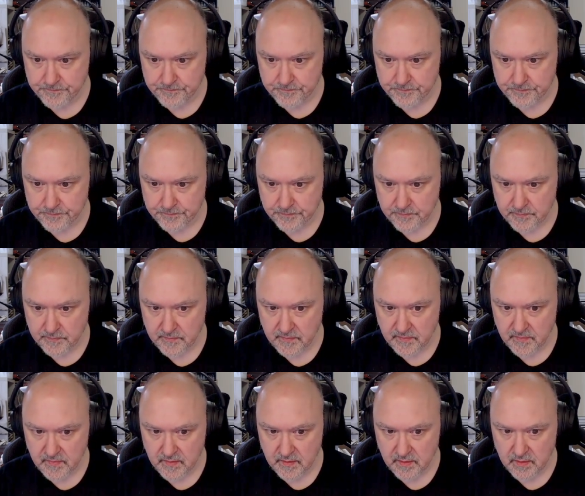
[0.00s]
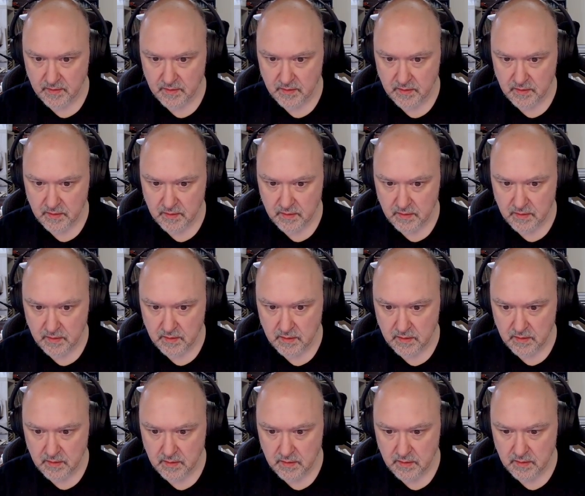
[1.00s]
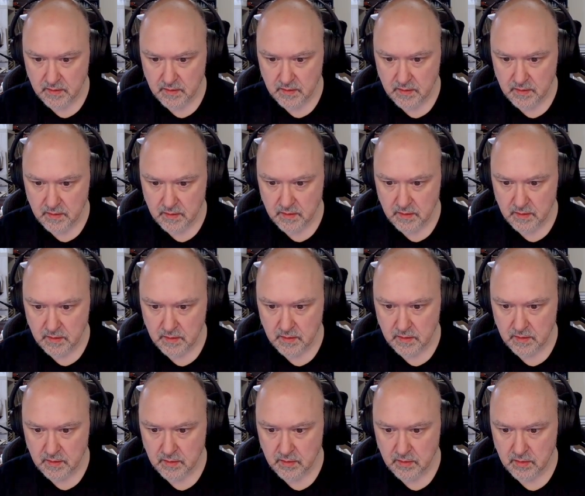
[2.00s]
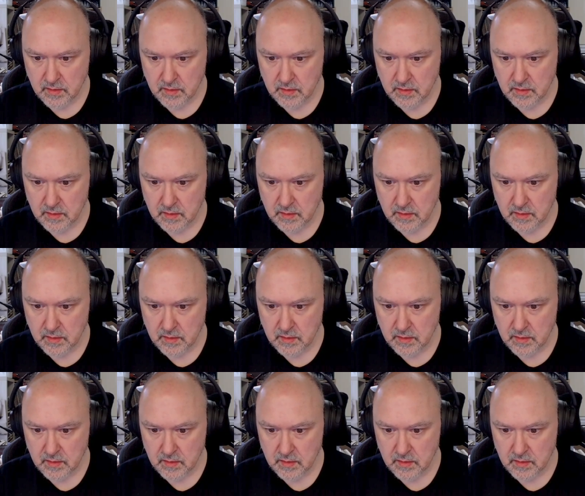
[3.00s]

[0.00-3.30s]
No one is speaking in this clip.